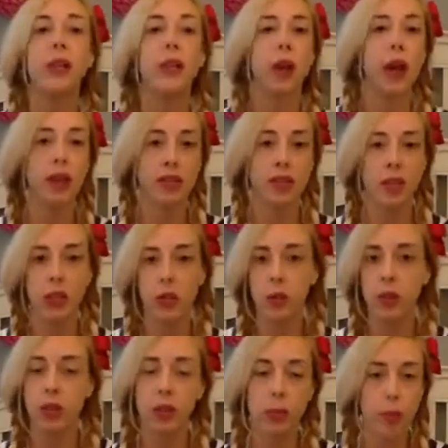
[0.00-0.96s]
They're
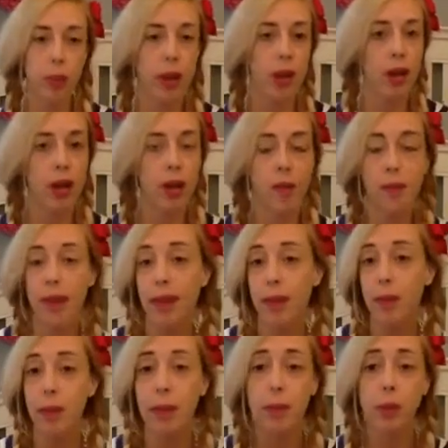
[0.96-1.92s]
executing their plan.
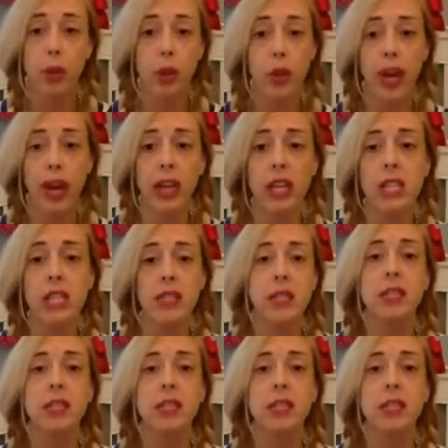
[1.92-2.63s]
Many people are like,